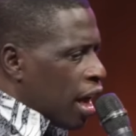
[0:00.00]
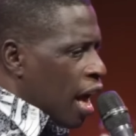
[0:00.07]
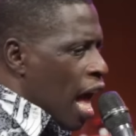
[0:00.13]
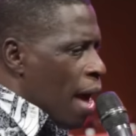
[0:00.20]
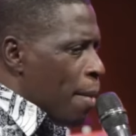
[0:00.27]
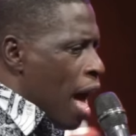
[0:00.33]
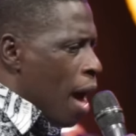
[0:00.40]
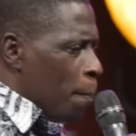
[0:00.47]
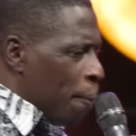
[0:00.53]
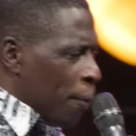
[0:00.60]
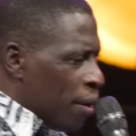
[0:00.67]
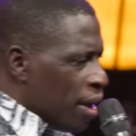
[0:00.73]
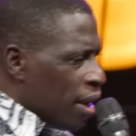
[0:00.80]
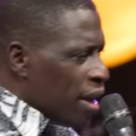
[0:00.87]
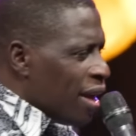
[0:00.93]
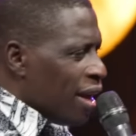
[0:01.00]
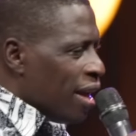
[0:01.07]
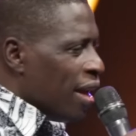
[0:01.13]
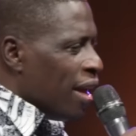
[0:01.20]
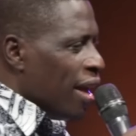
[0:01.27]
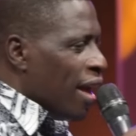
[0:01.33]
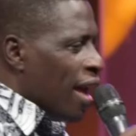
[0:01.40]
Come up
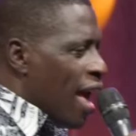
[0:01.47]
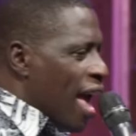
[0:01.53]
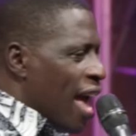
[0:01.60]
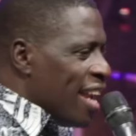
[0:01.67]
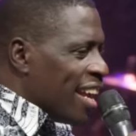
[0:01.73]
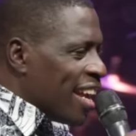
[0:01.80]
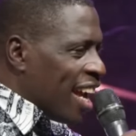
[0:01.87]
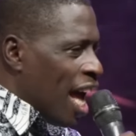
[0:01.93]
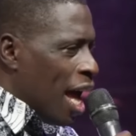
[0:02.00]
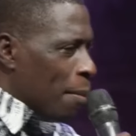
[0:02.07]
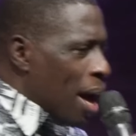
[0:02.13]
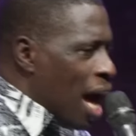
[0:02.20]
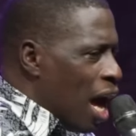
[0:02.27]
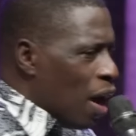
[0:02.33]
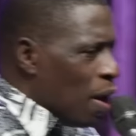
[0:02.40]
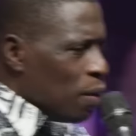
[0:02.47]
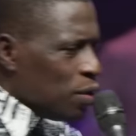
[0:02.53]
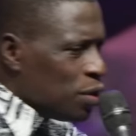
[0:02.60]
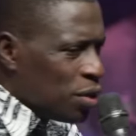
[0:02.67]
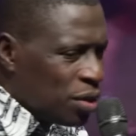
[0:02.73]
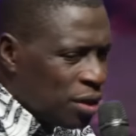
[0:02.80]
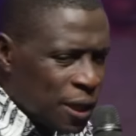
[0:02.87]
and come
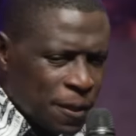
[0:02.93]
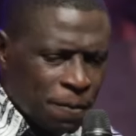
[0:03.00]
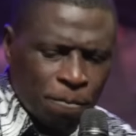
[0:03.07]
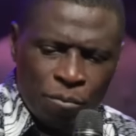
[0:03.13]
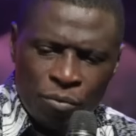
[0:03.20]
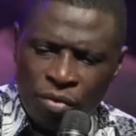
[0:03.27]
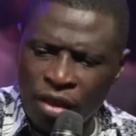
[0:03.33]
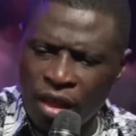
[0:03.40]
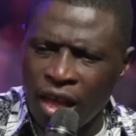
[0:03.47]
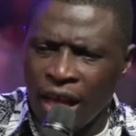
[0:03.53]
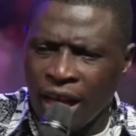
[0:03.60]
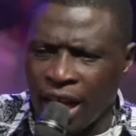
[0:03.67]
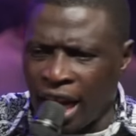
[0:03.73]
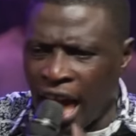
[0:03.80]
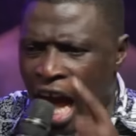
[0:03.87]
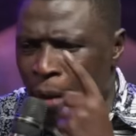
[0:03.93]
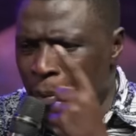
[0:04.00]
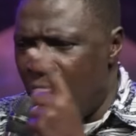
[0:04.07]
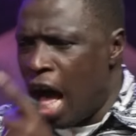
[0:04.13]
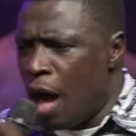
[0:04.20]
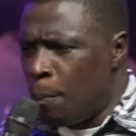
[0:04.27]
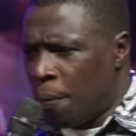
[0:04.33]
out.
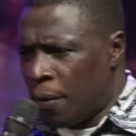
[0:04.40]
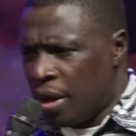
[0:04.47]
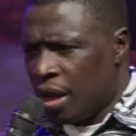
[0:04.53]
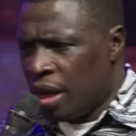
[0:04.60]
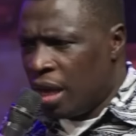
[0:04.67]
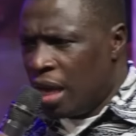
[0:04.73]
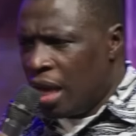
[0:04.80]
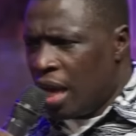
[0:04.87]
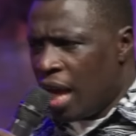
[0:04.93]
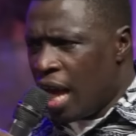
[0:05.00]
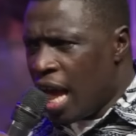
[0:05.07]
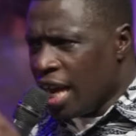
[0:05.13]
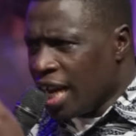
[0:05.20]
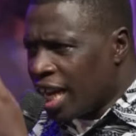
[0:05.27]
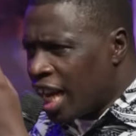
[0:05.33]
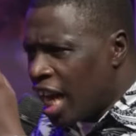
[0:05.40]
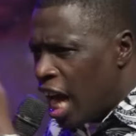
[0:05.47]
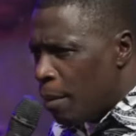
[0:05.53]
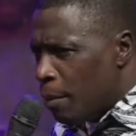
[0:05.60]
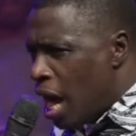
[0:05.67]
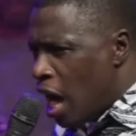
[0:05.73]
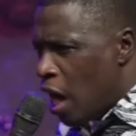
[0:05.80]
Come up and
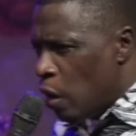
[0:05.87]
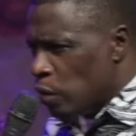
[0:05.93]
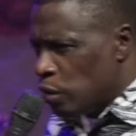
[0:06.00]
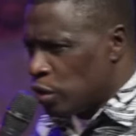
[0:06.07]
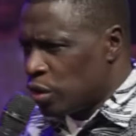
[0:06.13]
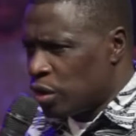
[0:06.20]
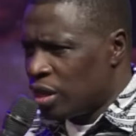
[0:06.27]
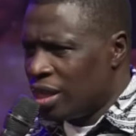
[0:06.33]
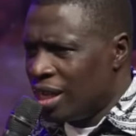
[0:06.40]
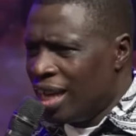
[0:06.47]
come out.